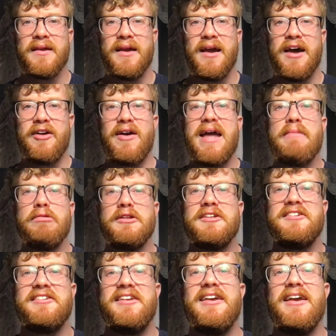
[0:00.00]
and are able to
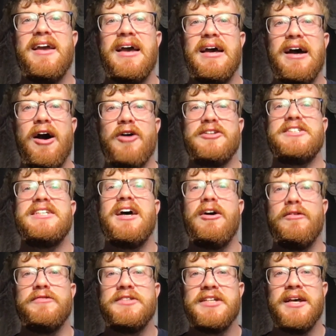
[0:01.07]
see
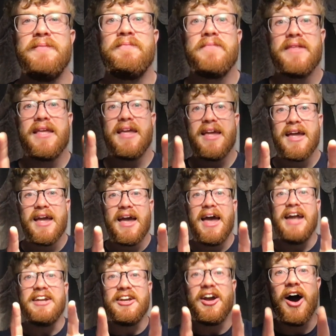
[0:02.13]
ourselves
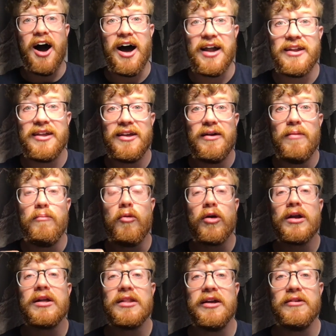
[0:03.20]
and God more
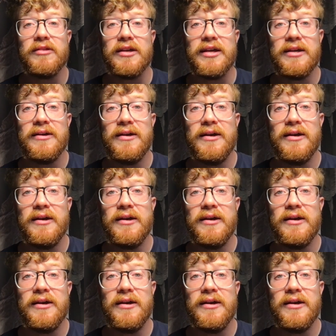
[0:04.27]
clearly.